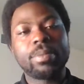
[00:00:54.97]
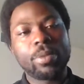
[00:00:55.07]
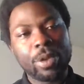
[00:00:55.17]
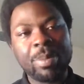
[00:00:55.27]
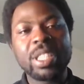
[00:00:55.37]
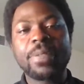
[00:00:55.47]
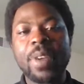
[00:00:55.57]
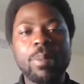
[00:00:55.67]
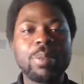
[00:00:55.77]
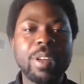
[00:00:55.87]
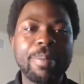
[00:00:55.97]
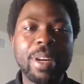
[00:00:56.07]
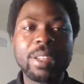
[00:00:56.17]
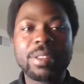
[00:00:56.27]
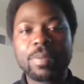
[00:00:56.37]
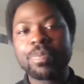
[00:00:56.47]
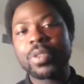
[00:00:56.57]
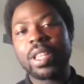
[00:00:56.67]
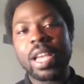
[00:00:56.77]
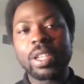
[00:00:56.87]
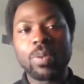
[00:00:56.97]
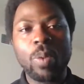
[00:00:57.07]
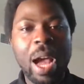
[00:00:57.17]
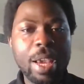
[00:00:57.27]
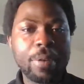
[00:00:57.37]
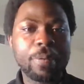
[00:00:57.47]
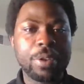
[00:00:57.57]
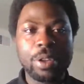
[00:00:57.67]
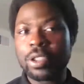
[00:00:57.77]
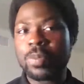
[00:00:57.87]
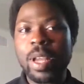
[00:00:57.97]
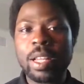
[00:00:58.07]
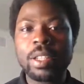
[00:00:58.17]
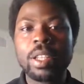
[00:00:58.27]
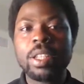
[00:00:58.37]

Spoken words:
immediate family members like the wife, the husband,